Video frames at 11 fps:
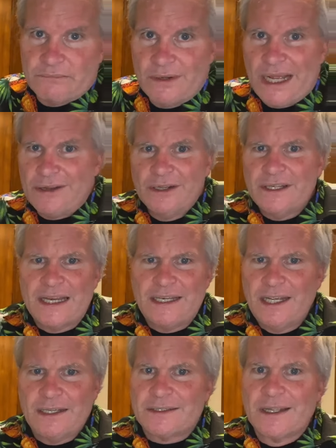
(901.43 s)
how long did that
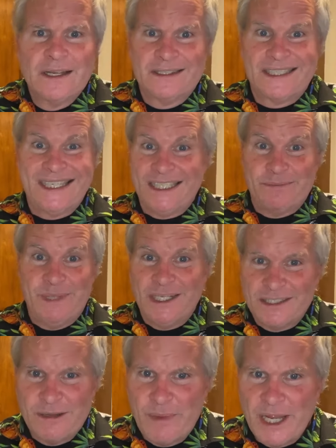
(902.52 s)
take us? 6
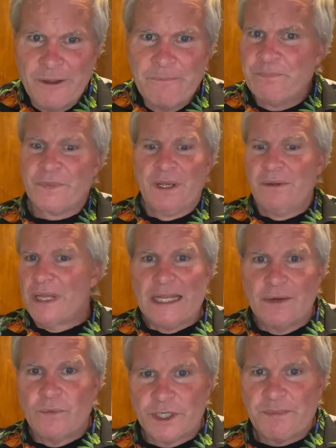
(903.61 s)
minutes to make? And
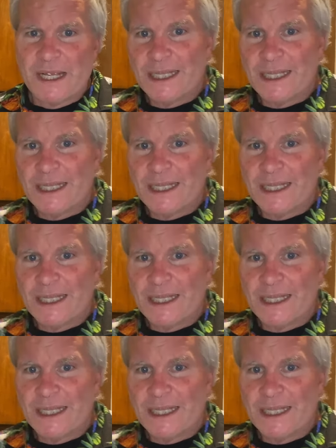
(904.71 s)
then what's my